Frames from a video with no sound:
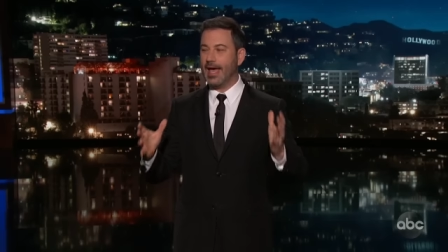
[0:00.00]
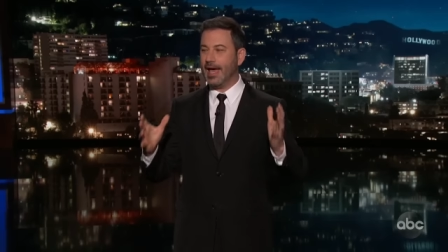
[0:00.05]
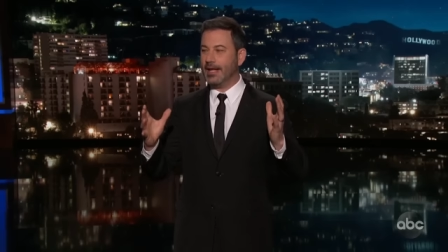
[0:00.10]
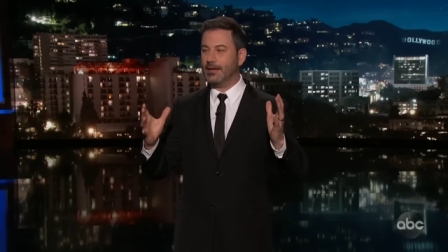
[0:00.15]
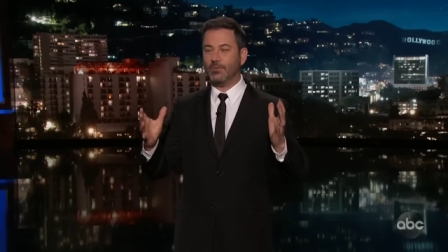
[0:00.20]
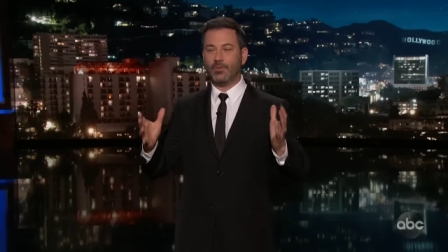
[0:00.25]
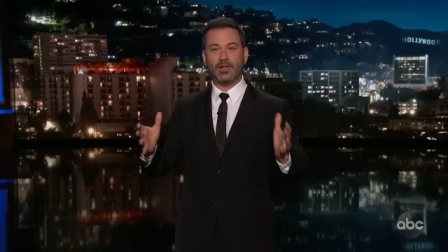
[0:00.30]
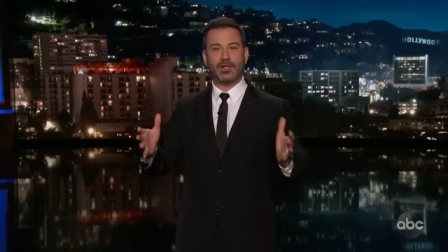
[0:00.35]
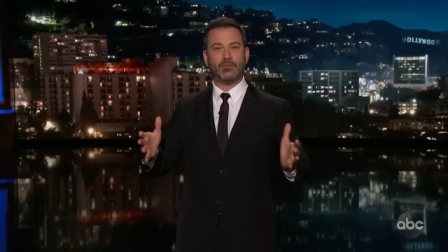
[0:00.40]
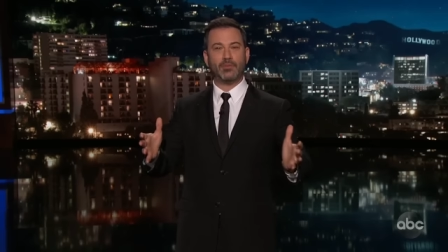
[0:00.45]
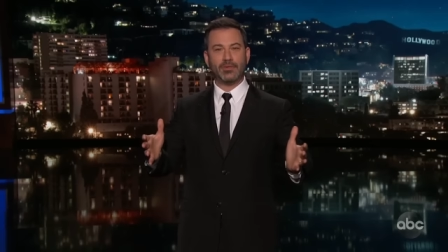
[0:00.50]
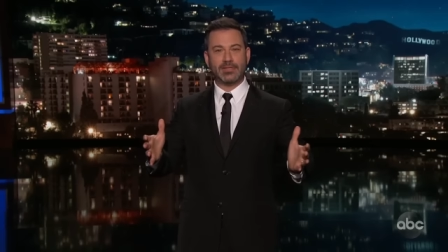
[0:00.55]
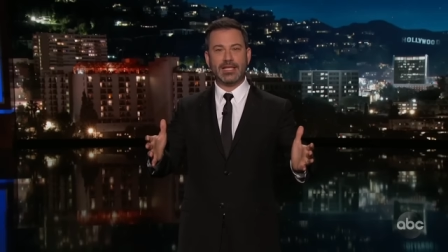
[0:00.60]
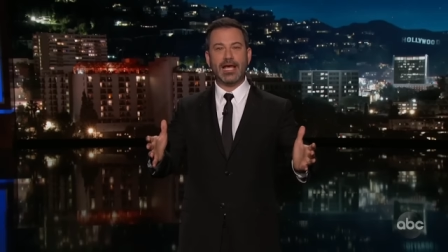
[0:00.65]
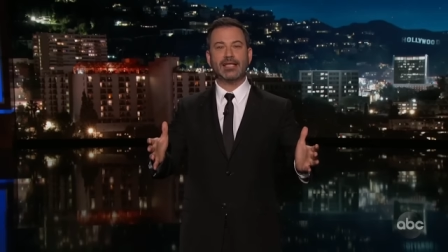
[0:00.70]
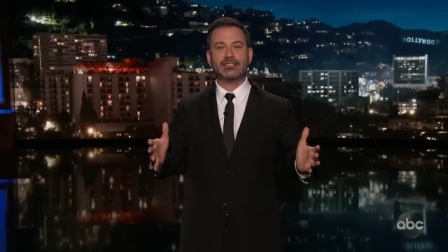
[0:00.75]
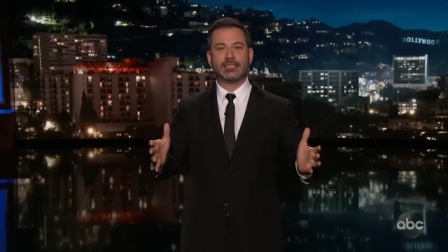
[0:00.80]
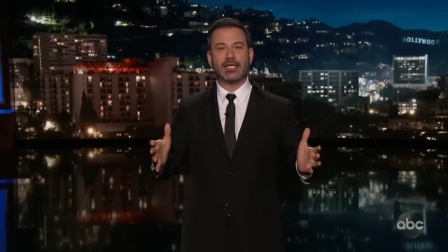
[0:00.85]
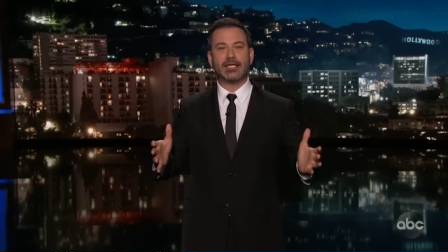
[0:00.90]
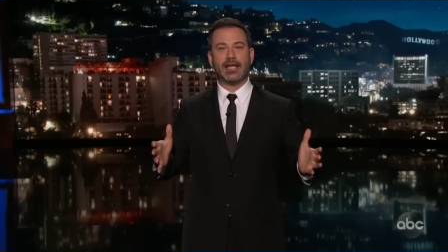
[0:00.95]
And, well, with
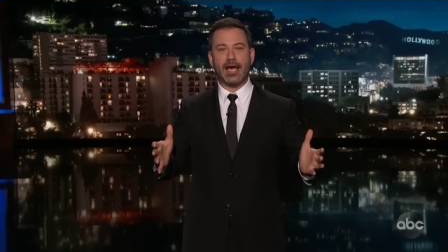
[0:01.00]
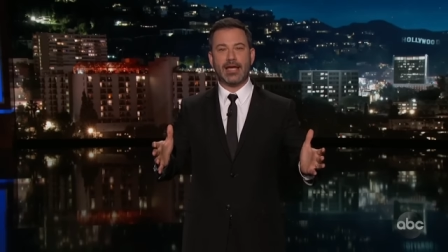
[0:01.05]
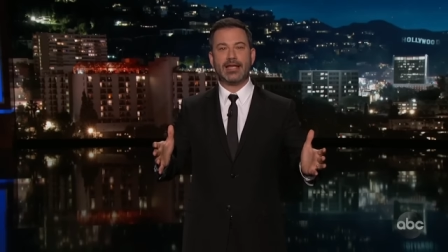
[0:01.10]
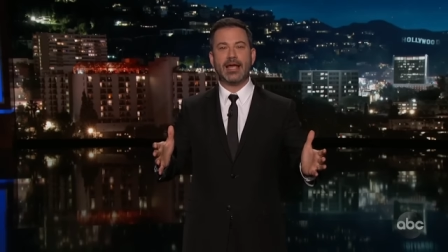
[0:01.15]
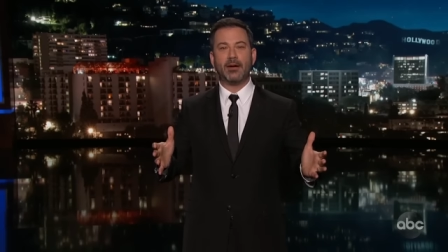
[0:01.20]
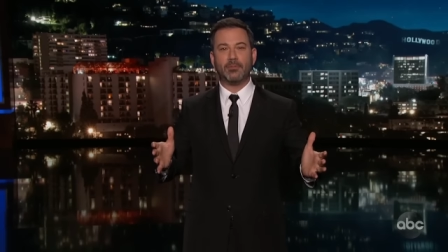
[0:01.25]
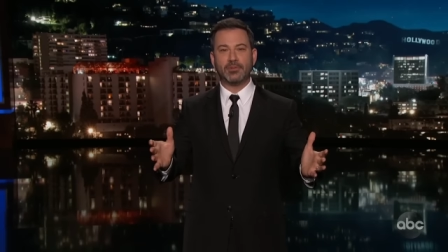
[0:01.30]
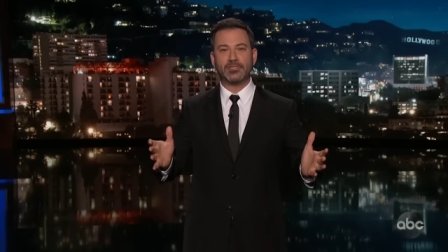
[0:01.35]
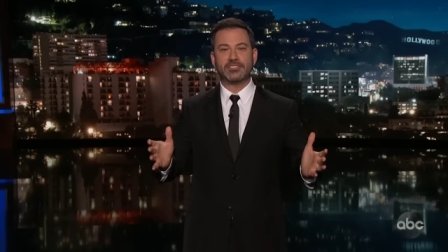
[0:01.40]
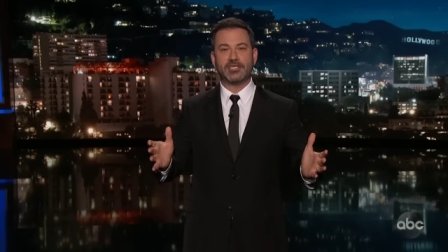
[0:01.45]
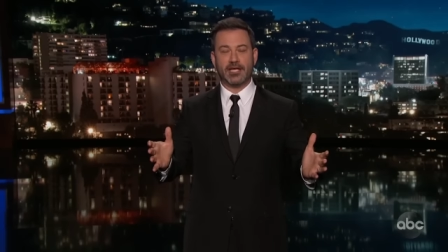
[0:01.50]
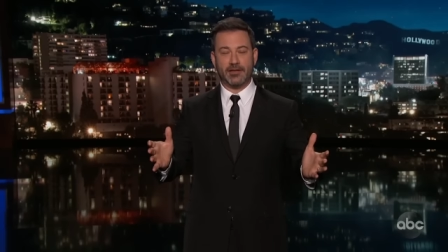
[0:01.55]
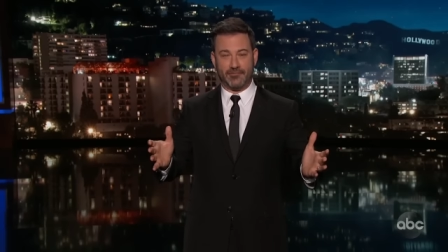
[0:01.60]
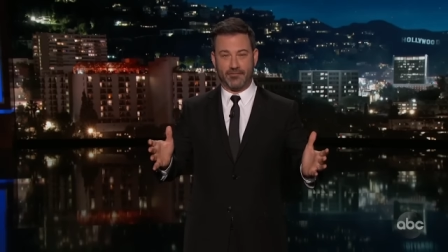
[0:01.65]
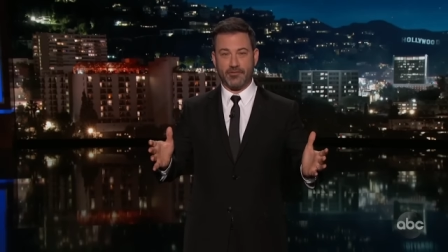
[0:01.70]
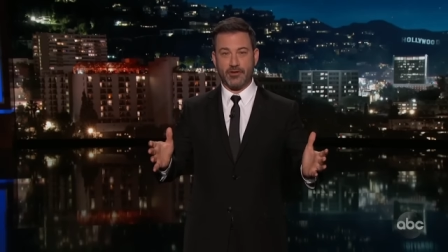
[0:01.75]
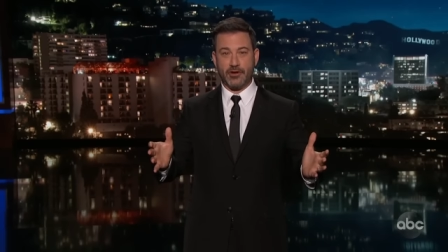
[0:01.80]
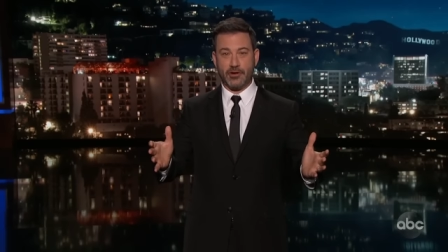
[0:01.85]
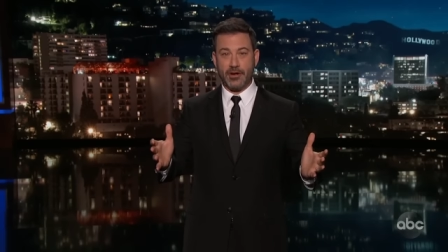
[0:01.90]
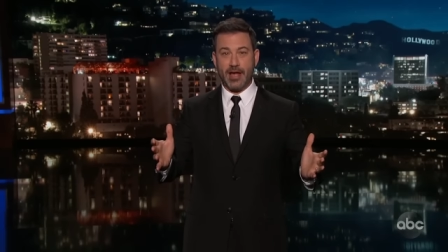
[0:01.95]
that said, I now present
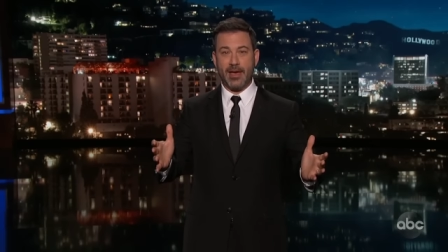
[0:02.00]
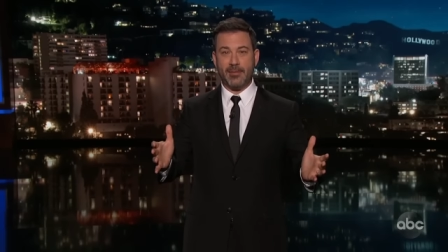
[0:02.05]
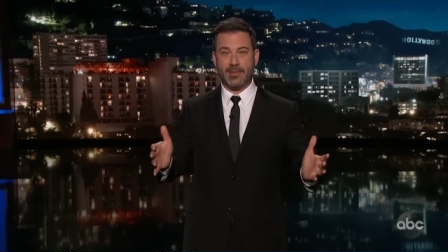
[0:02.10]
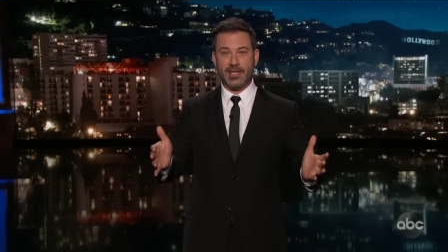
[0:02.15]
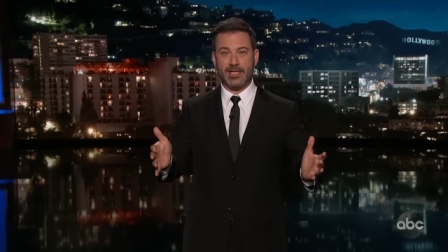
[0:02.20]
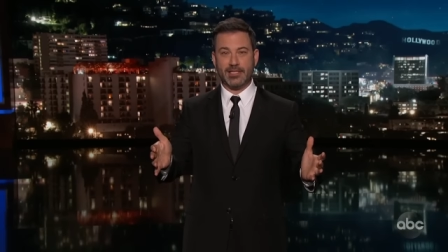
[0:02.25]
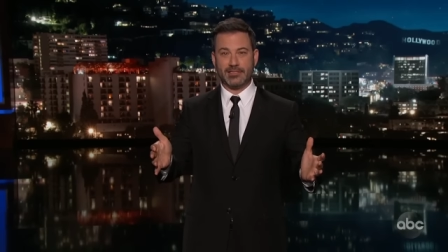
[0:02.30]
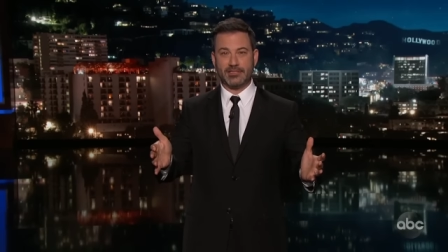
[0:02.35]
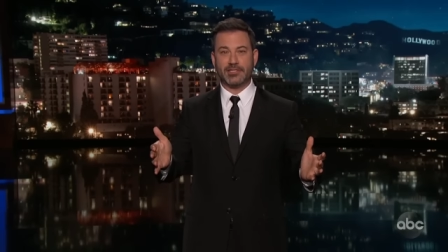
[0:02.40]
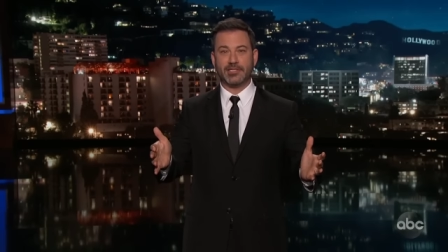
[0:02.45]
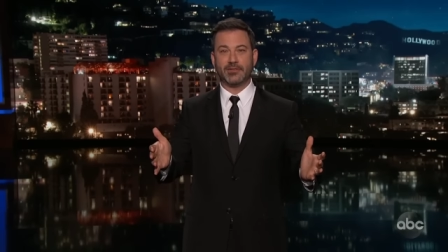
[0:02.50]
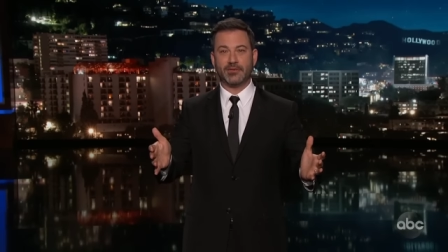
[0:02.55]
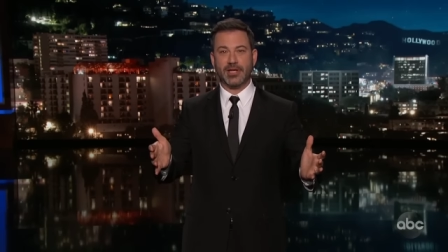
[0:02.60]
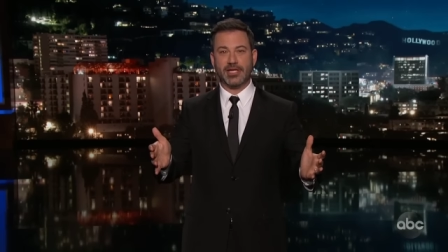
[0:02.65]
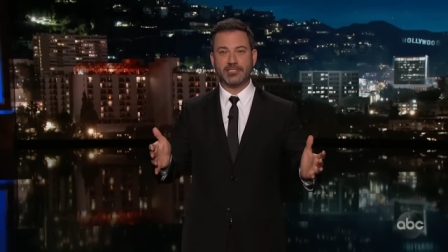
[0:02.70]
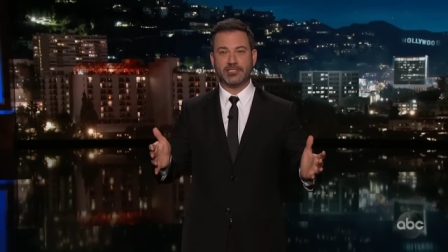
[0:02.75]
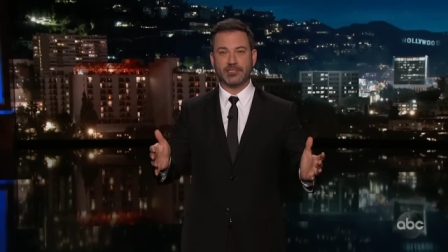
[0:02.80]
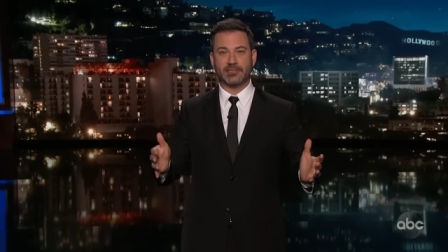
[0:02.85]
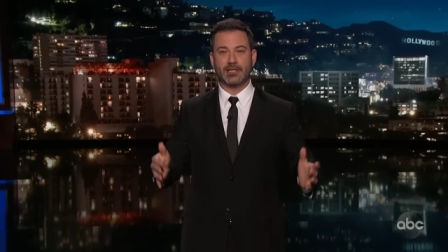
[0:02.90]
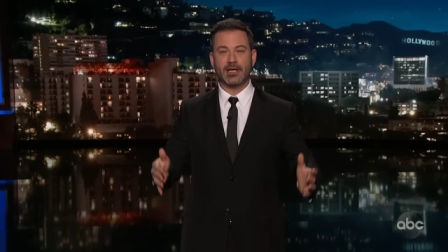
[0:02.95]
for your Emmy
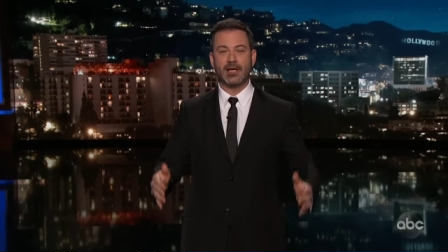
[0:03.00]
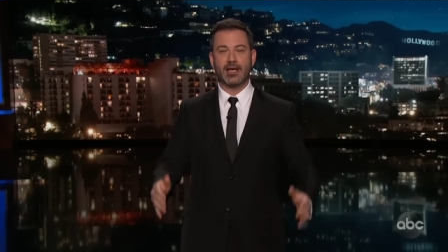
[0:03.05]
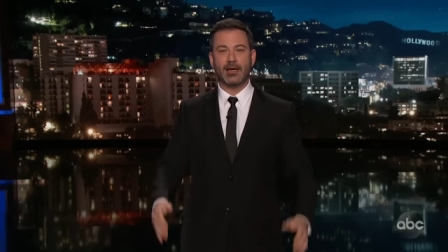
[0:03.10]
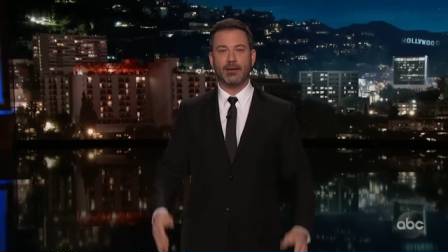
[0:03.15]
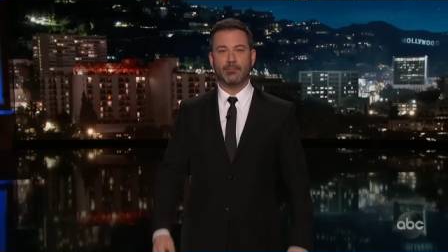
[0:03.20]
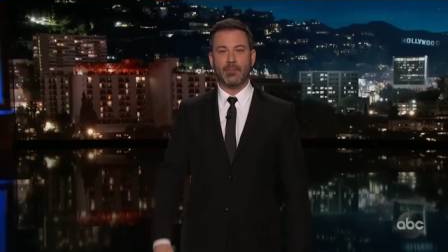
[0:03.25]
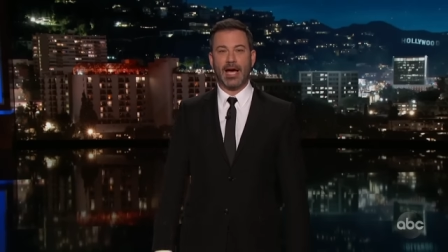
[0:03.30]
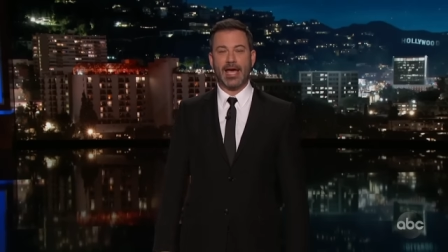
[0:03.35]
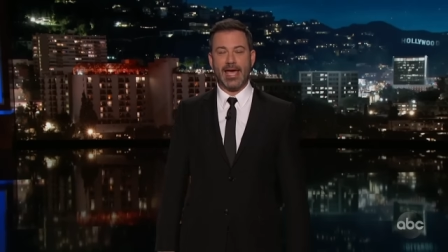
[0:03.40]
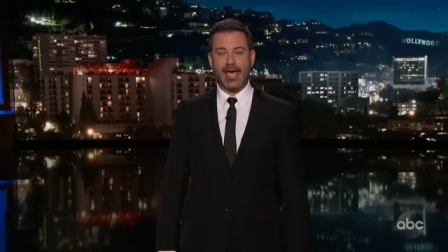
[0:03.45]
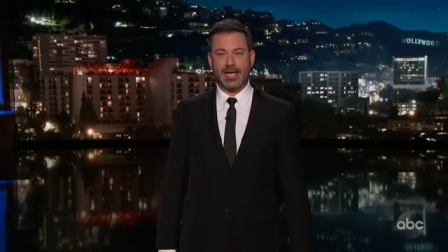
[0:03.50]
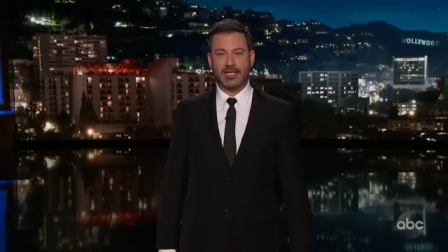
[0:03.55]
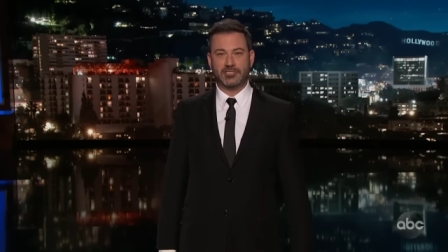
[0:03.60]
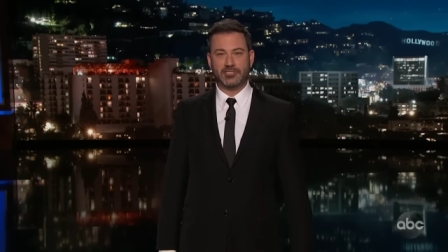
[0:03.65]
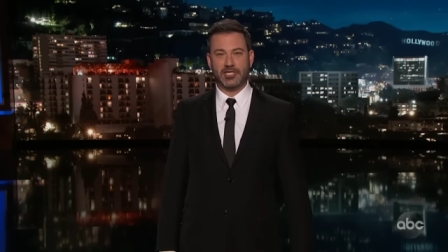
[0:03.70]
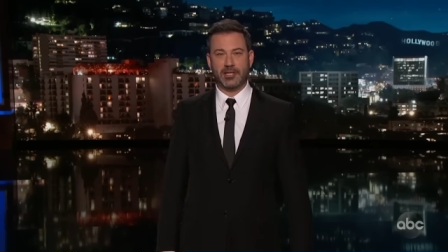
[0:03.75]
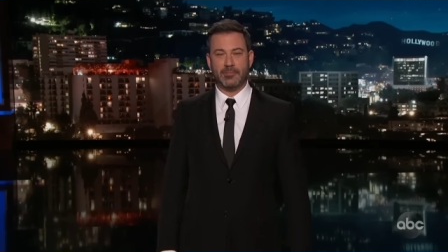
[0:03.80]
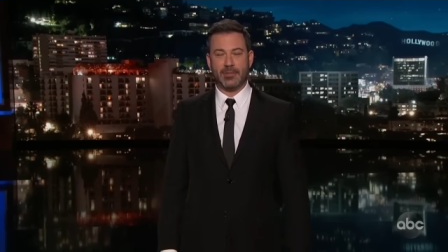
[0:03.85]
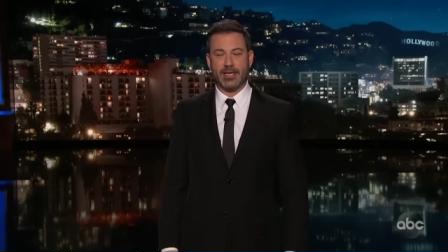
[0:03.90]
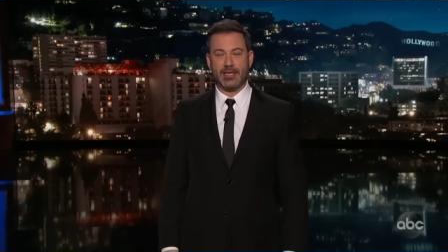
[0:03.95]
consideration my
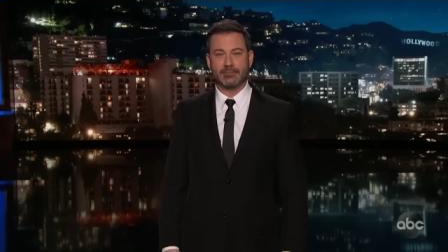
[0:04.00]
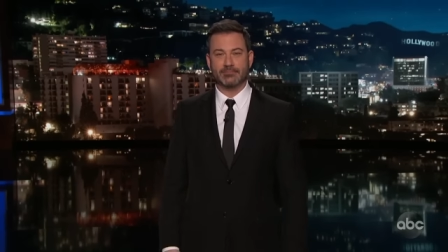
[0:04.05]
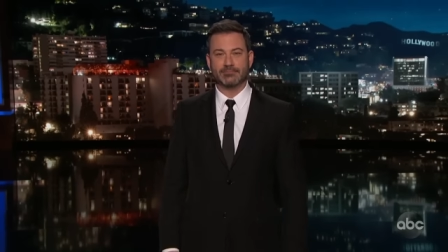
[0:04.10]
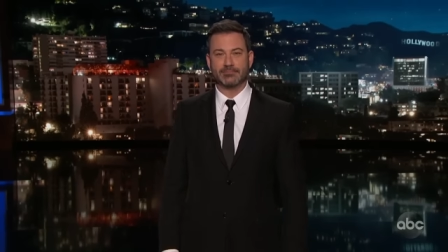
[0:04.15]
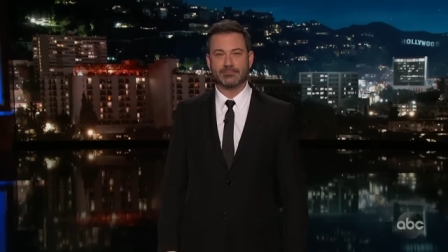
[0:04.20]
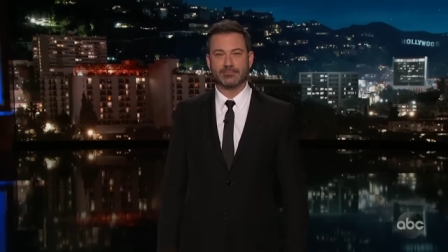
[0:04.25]
Aunt Chippy.